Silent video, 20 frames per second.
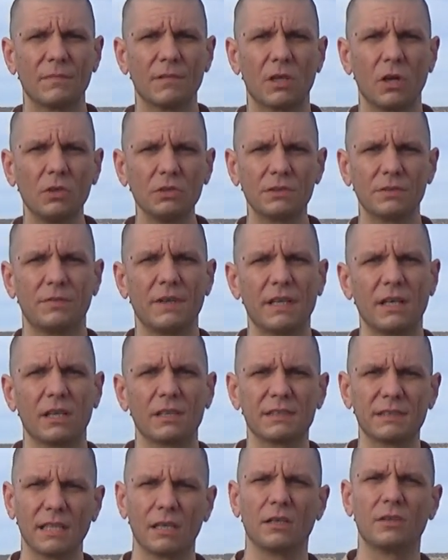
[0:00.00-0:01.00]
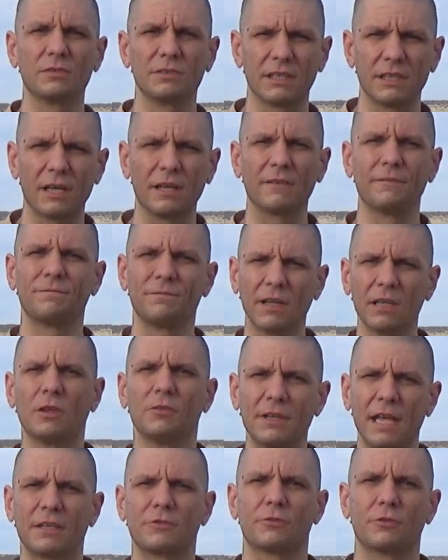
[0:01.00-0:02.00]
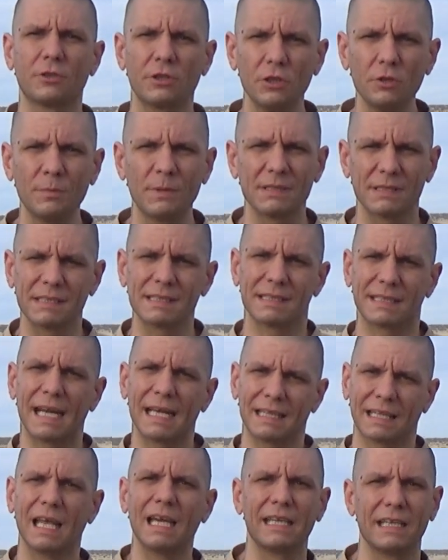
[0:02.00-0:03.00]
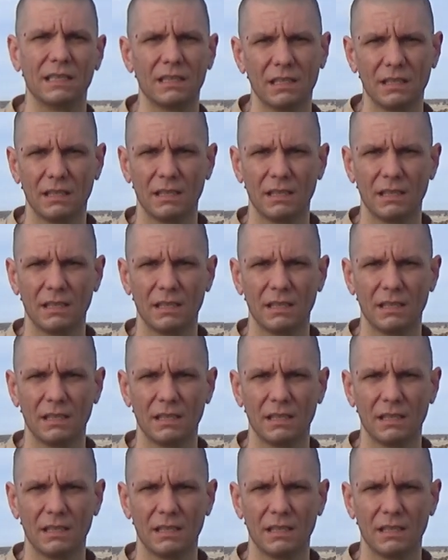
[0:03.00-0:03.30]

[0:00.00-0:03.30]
cultivate ourselves and our fellow natural humans into that light.